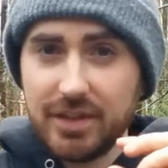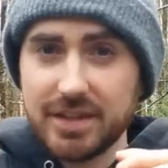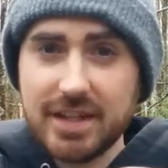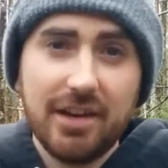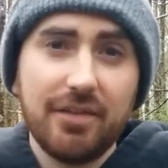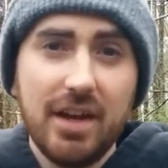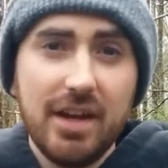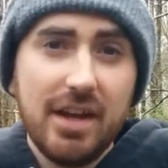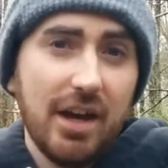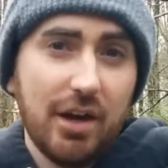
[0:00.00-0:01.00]
it does have
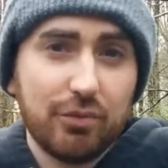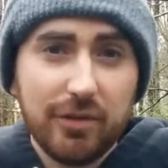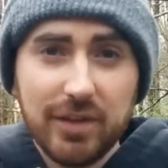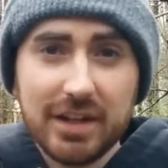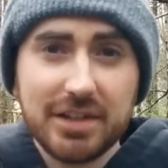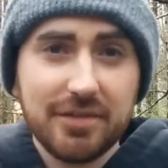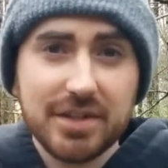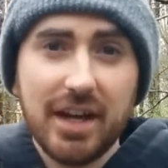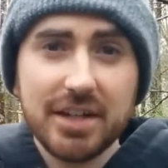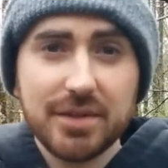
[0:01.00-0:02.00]
a reflective
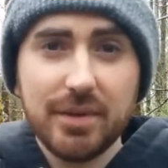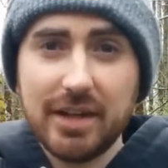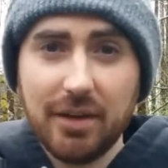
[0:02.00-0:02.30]
side to it.